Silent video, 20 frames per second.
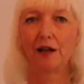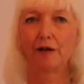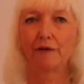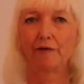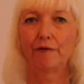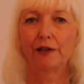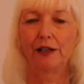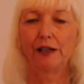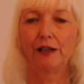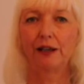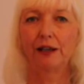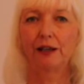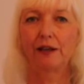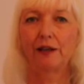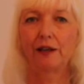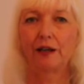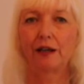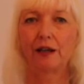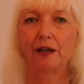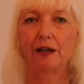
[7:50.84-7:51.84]
Feel
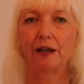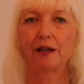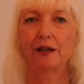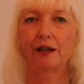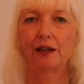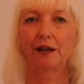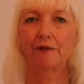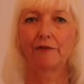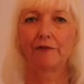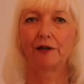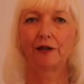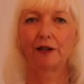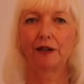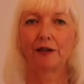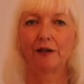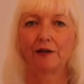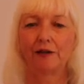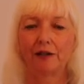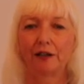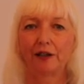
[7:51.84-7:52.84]
that the heaven
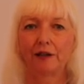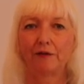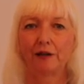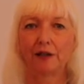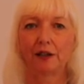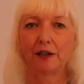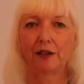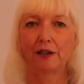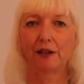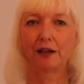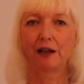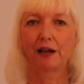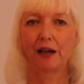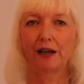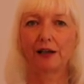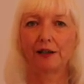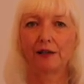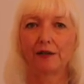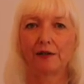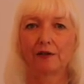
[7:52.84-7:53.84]
is giving
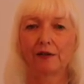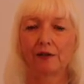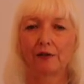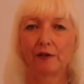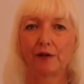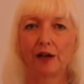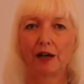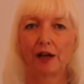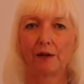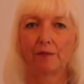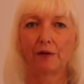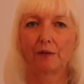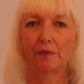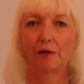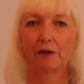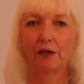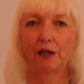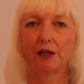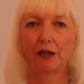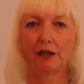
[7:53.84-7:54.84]
lightness to the upper
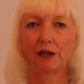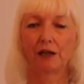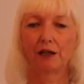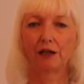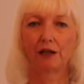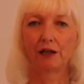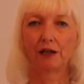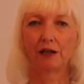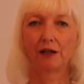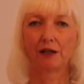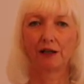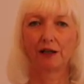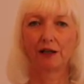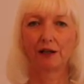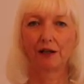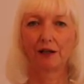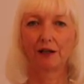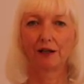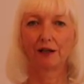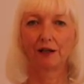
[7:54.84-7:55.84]
body.
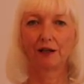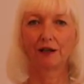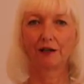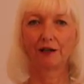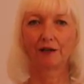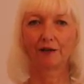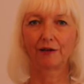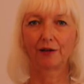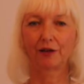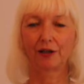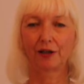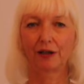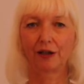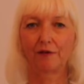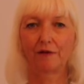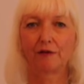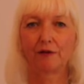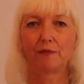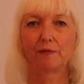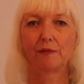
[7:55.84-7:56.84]
You can
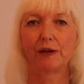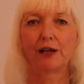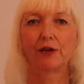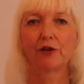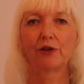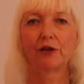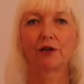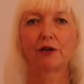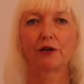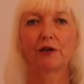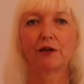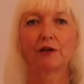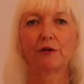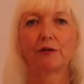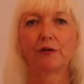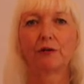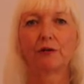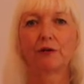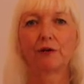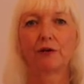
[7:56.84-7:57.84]
even imagine a
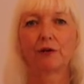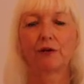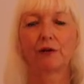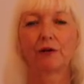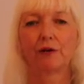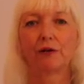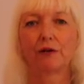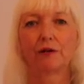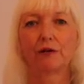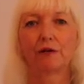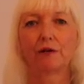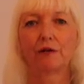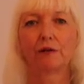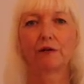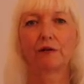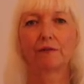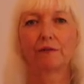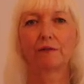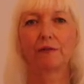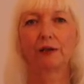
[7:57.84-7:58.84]
golden
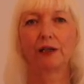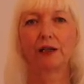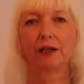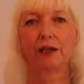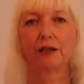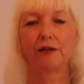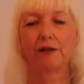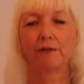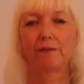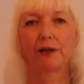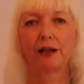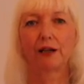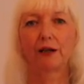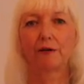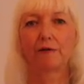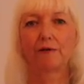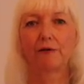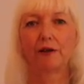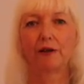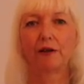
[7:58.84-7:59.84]
curl being at the back
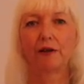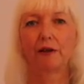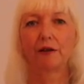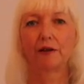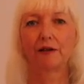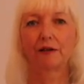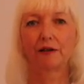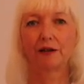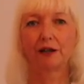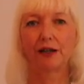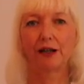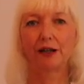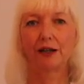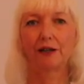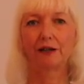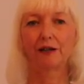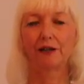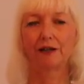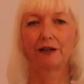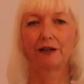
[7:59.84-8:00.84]
of the head.